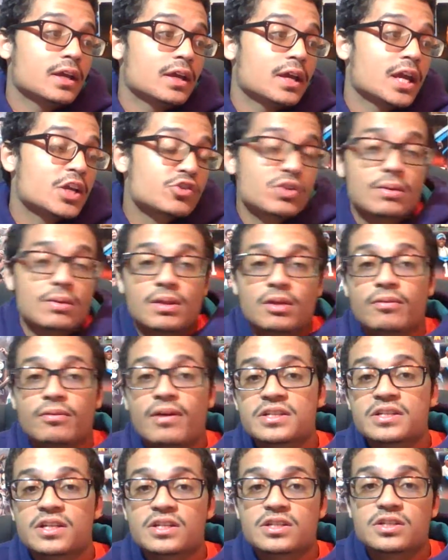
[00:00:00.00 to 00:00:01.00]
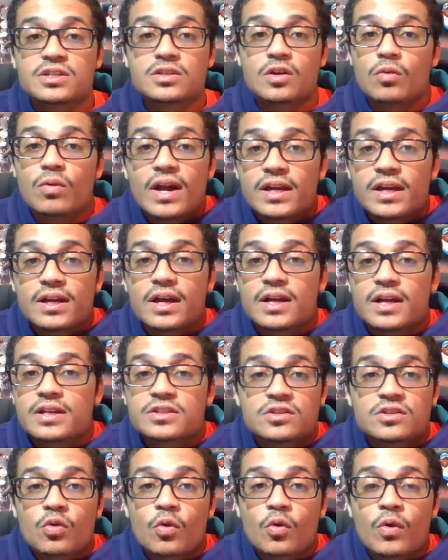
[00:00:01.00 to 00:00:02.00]
extremely racist, you know, white guys.
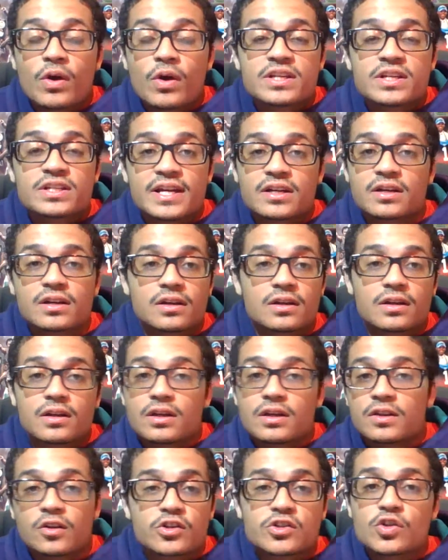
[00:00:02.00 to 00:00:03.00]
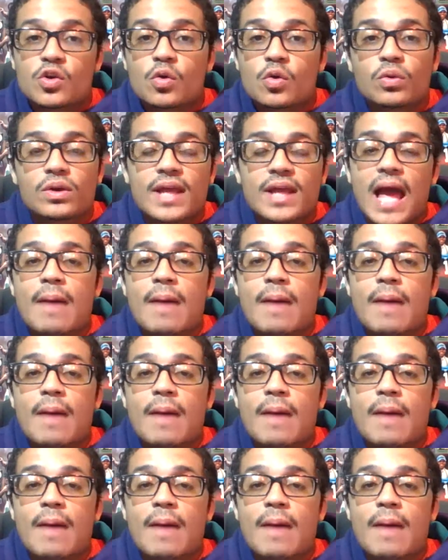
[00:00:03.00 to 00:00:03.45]
There's always like there's no really